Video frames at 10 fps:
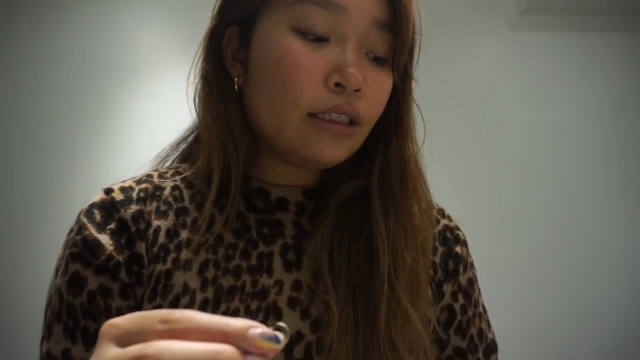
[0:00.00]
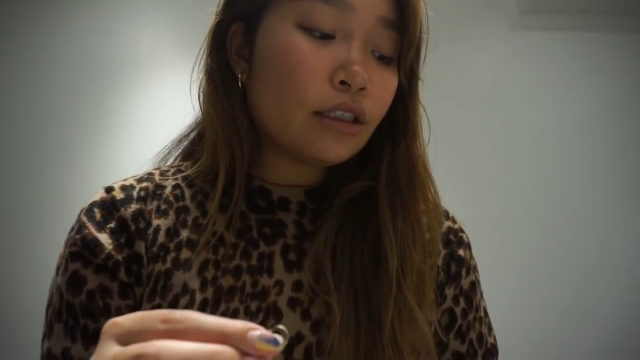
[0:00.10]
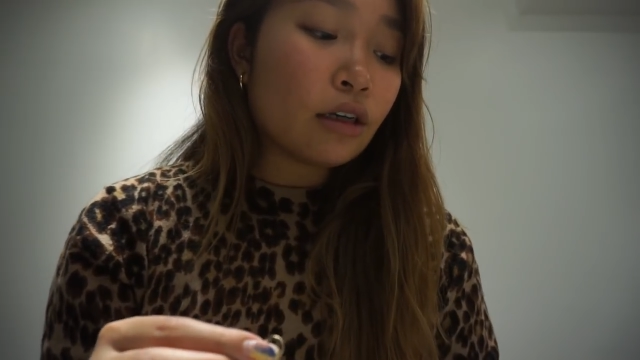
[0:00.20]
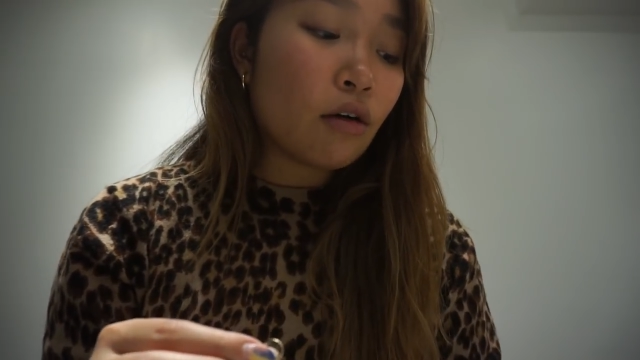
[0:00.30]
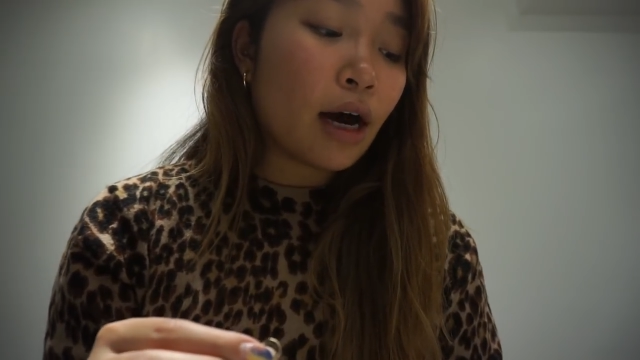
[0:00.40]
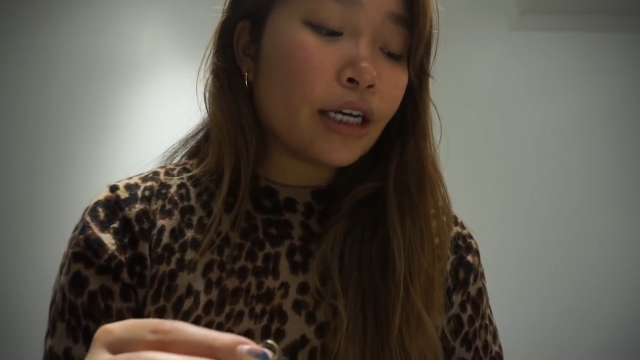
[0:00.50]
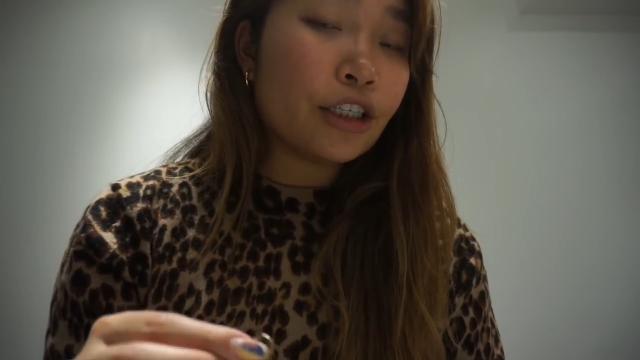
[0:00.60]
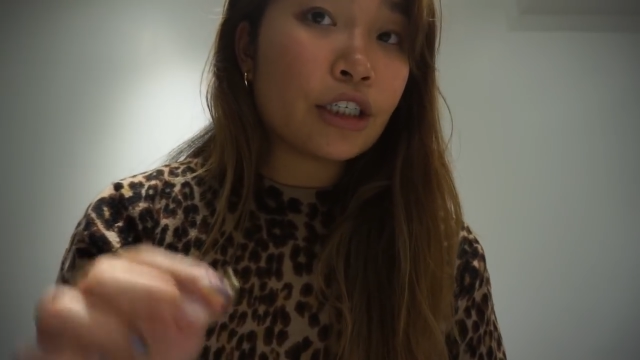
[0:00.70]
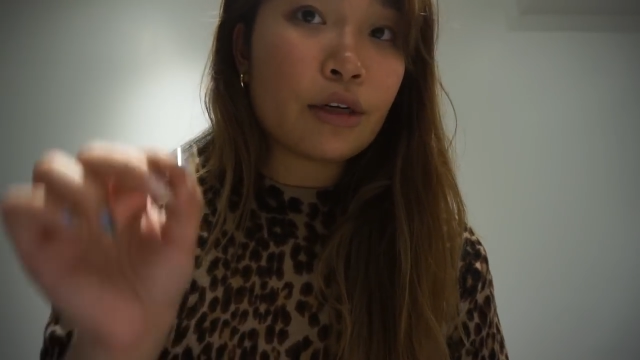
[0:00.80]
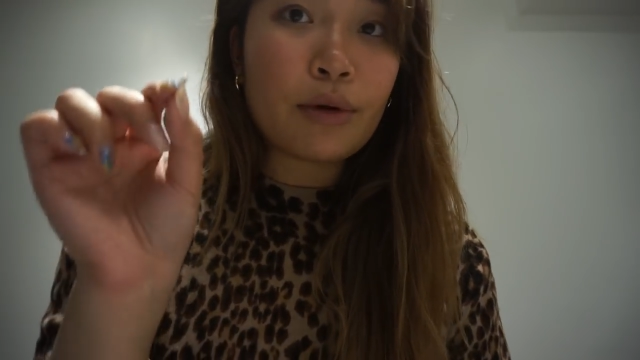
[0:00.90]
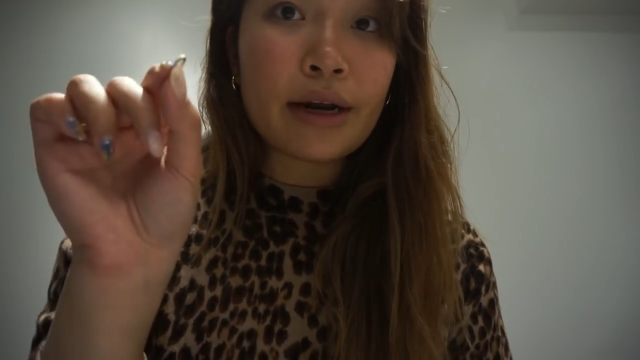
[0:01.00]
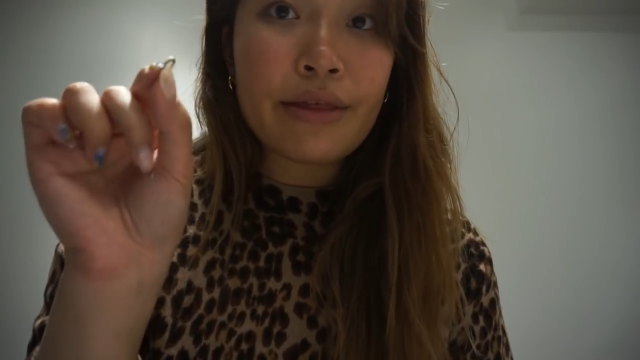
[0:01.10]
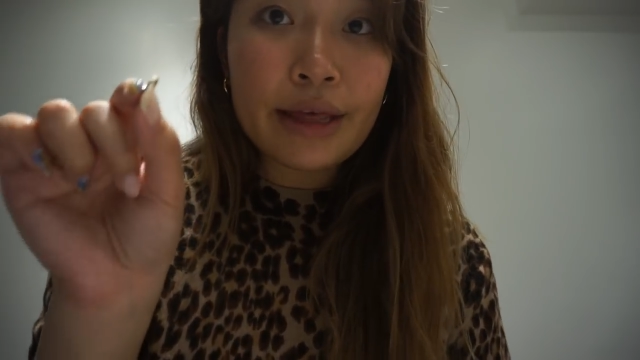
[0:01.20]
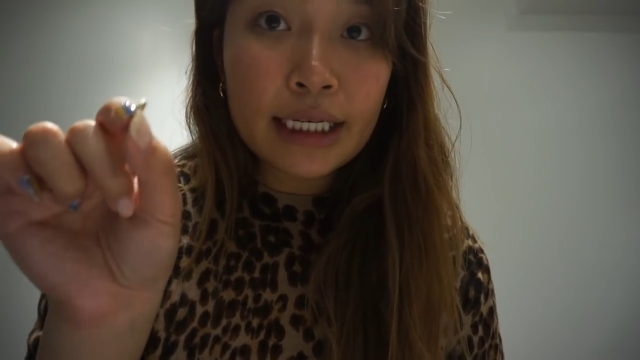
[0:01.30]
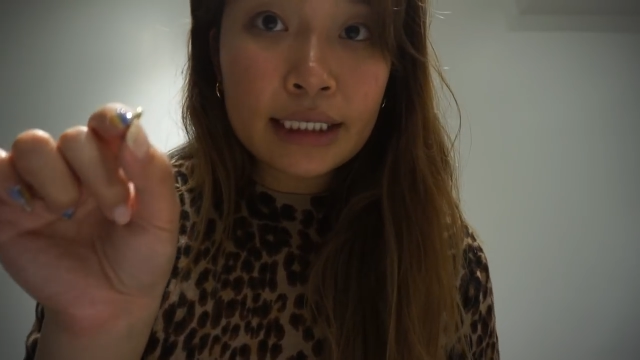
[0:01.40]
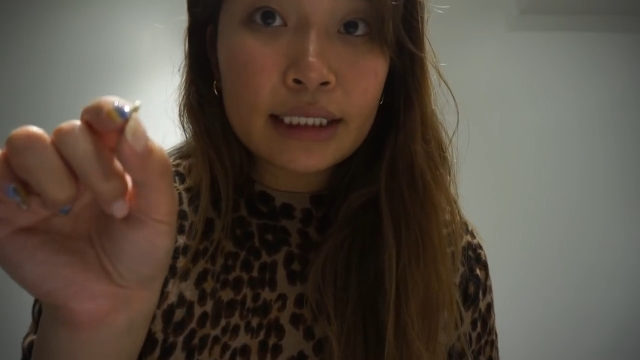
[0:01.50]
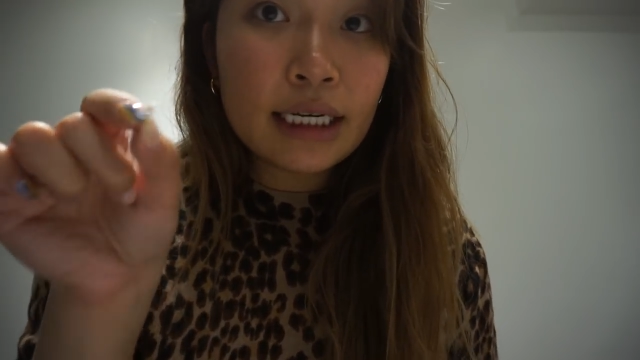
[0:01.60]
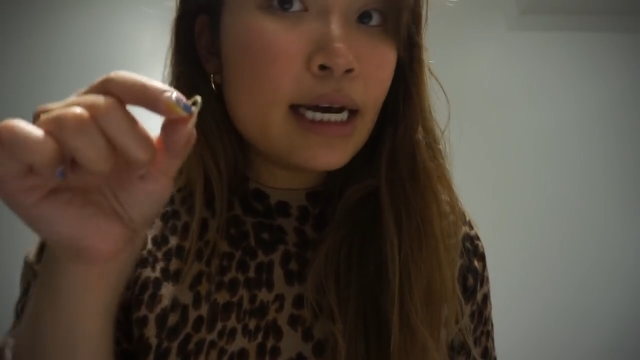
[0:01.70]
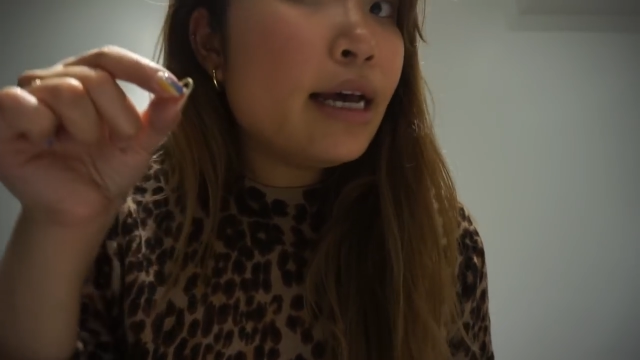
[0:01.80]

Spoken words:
So I usually wear this